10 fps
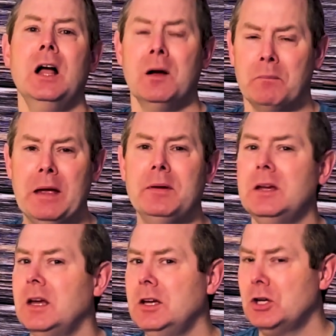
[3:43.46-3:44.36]
Maybe
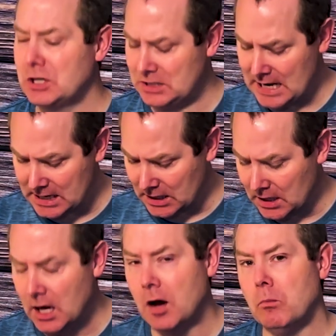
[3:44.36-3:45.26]
you could take a
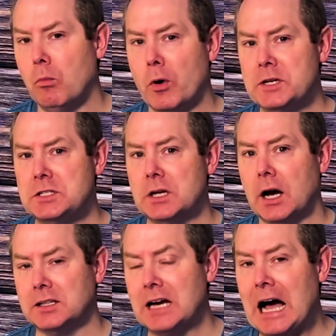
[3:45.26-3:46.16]
moist
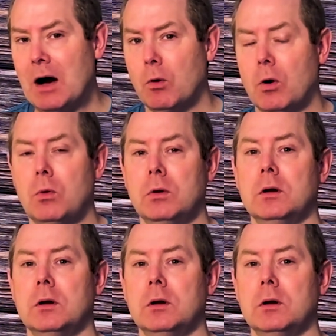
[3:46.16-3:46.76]
towel,